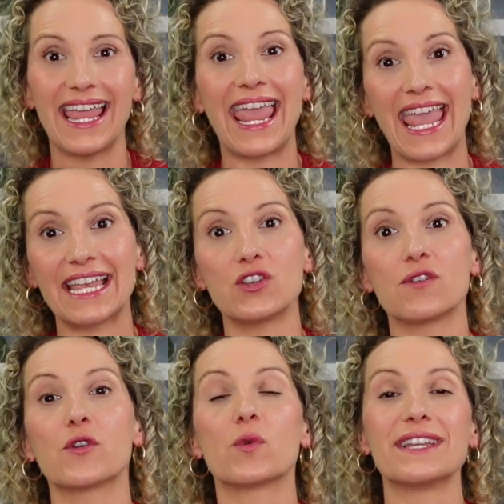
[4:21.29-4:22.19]

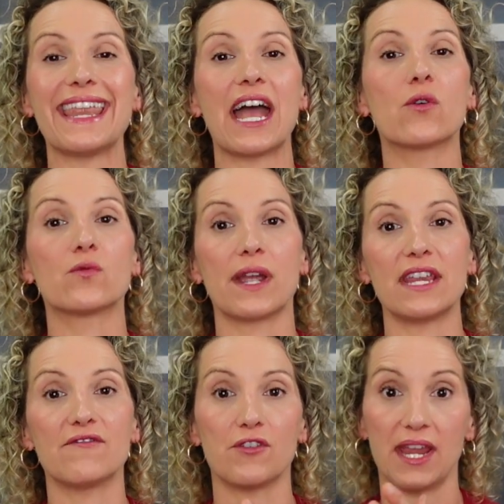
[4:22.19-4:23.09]
handover, we're now ready
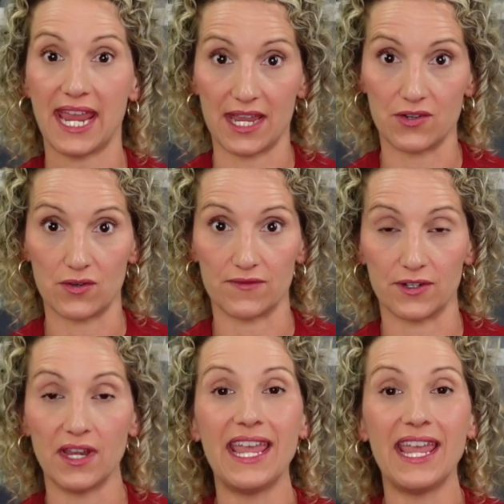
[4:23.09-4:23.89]
for handover,